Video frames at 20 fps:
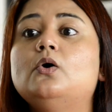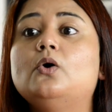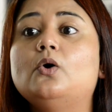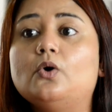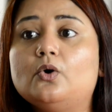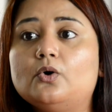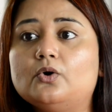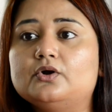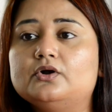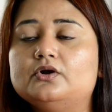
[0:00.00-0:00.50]

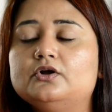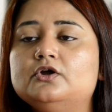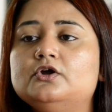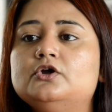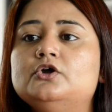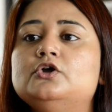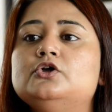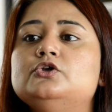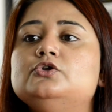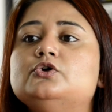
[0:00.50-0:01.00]
or
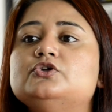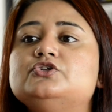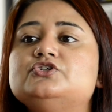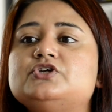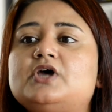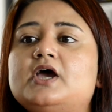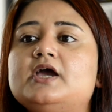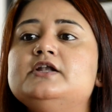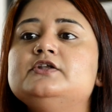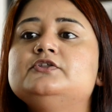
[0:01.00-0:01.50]
your
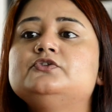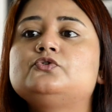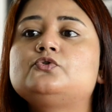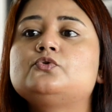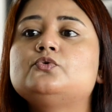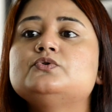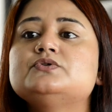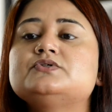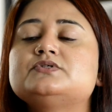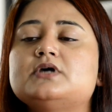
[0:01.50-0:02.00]
child
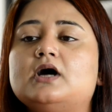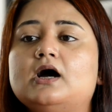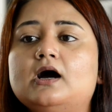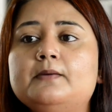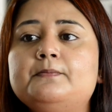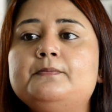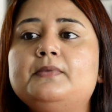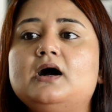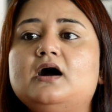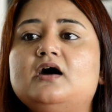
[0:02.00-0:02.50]
throws
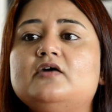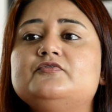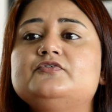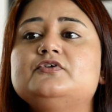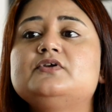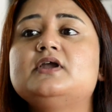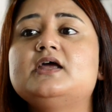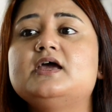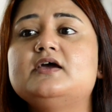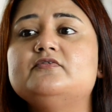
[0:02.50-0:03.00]
up
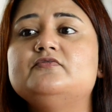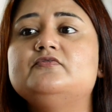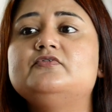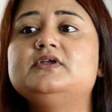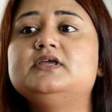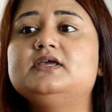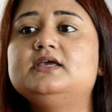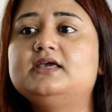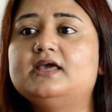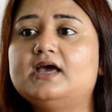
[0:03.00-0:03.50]
after
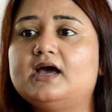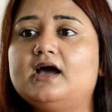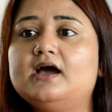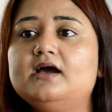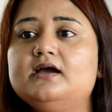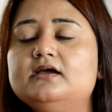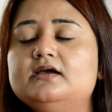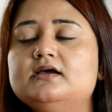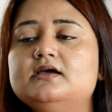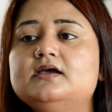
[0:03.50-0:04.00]
every
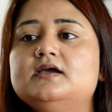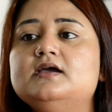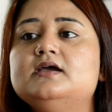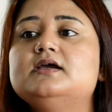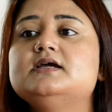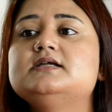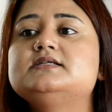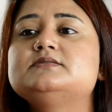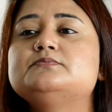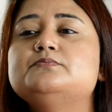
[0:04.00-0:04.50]
gag,
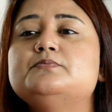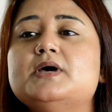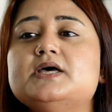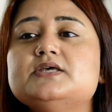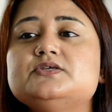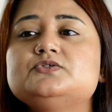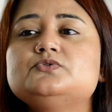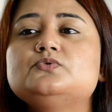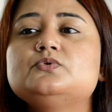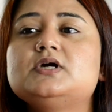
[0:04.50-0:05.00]
it's
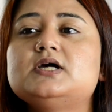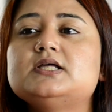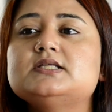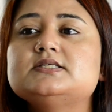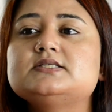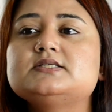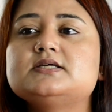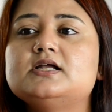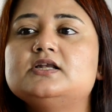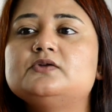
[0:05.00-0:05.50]
best to
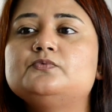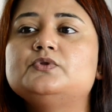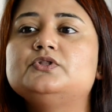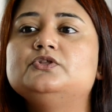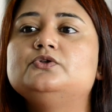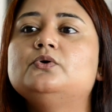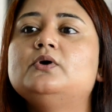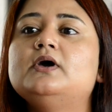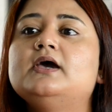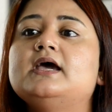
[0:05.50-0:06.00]
consult
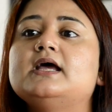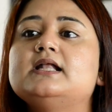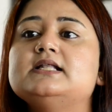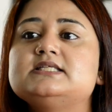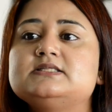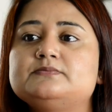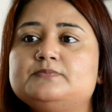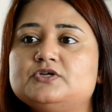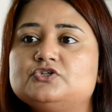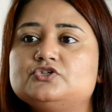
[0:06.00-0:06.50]
with your
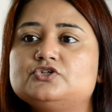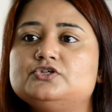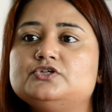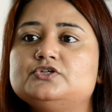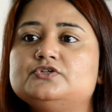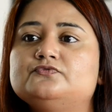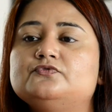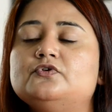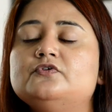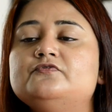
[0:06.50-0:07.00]
health
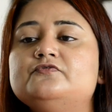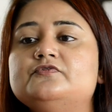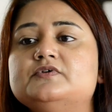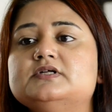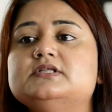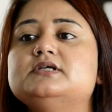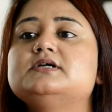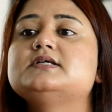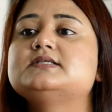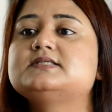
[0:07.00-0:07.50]
specialist for
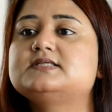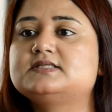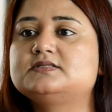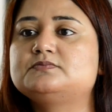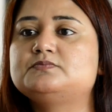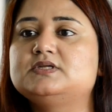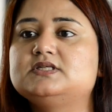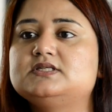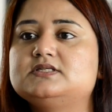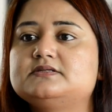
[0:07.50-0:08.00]
further
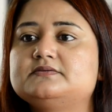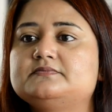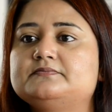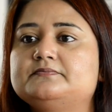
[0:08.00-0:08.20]
assessment.